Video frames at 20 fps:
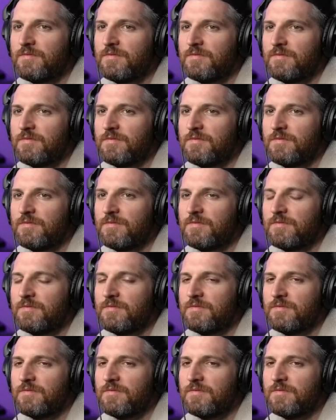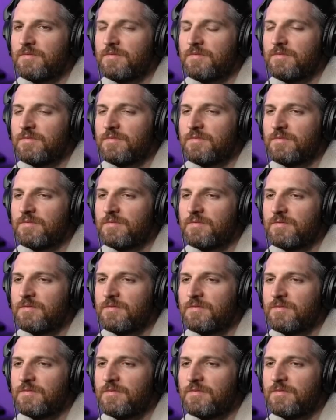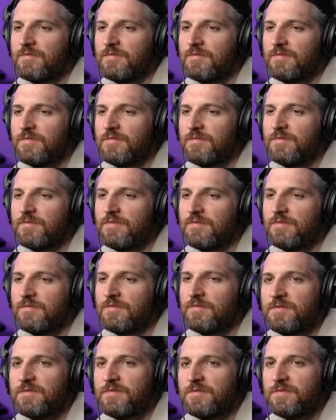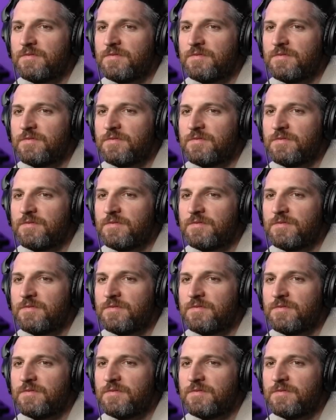(silent)